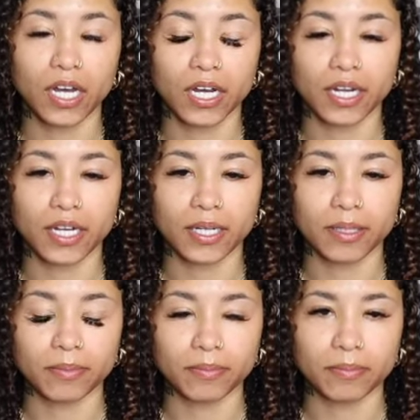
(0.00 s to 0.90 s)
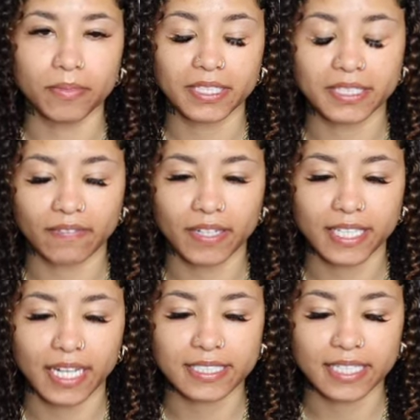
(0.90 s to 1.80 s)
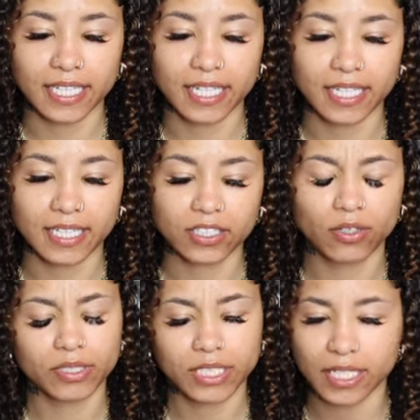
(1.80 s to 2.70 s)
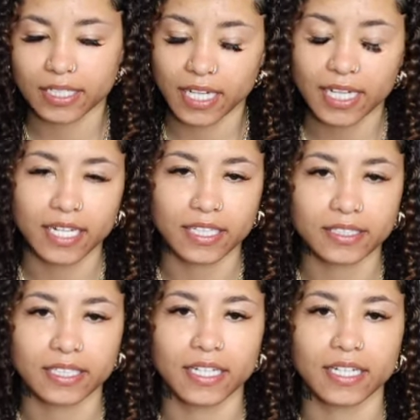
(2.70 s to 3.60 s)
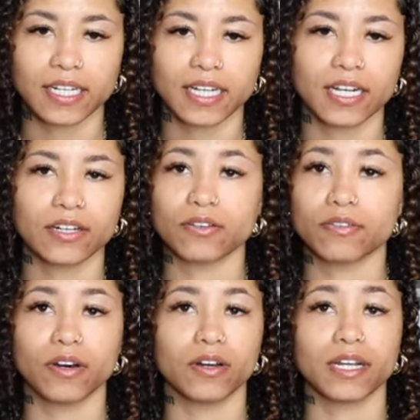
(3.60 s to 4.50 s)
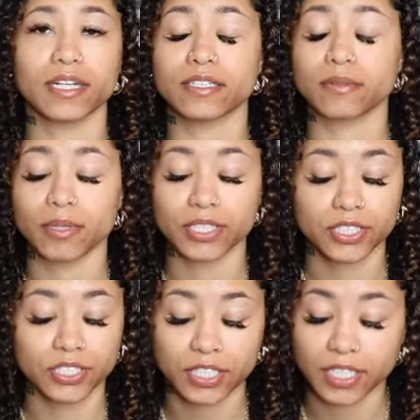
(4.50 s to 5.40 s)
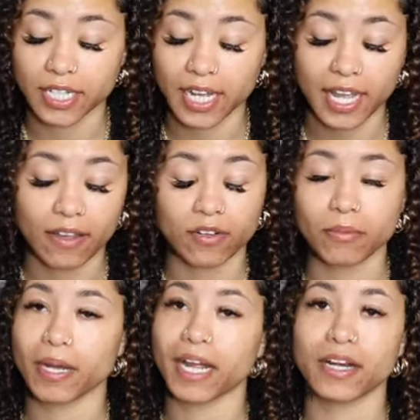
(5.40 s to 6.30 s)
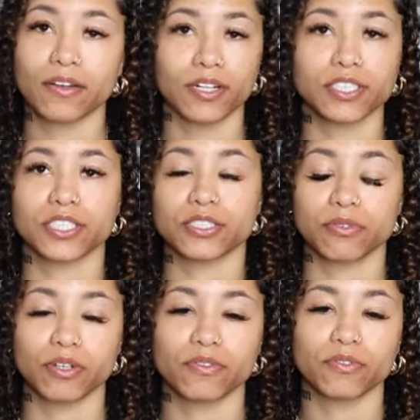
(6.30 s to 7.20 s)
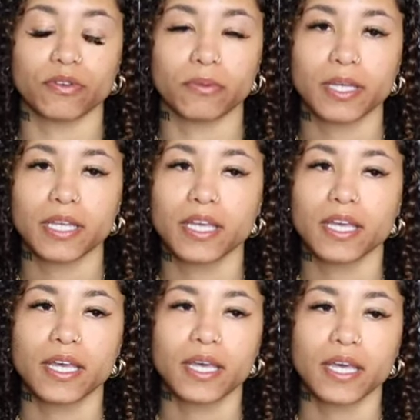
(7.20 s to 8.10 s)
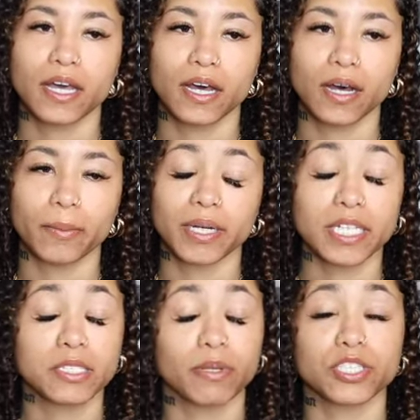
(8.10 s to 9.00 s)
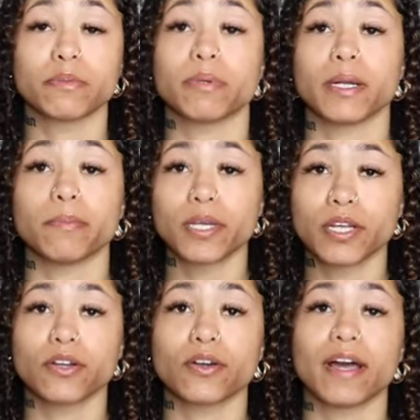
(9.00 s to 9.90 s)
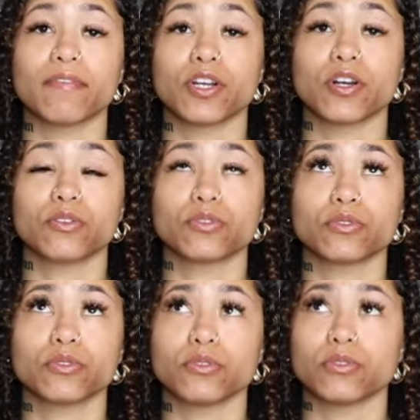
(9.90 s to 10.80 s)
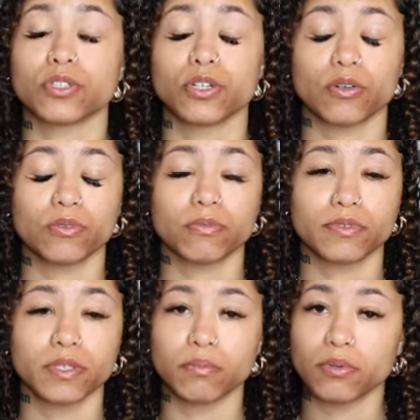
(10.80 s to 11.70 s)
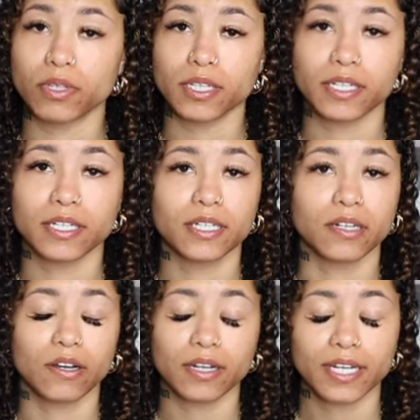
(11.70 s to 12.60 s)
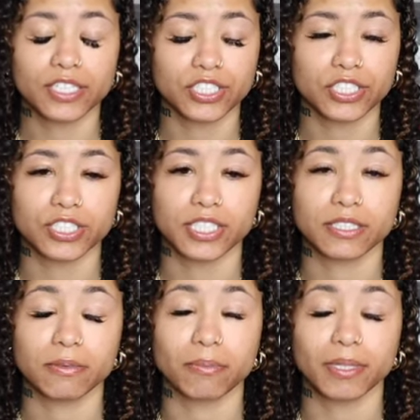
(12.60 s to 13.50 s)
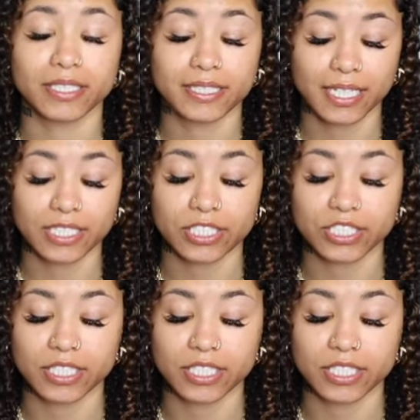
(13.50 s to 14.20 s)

and stuff like that as a kid. So which I can understand that. Like, I know all that depression shit, and I have nobody. I know that shit is rough, you feel me? And then especially being a big girl, having to go through, you know, the bullying and all that shit. She said she's been plus size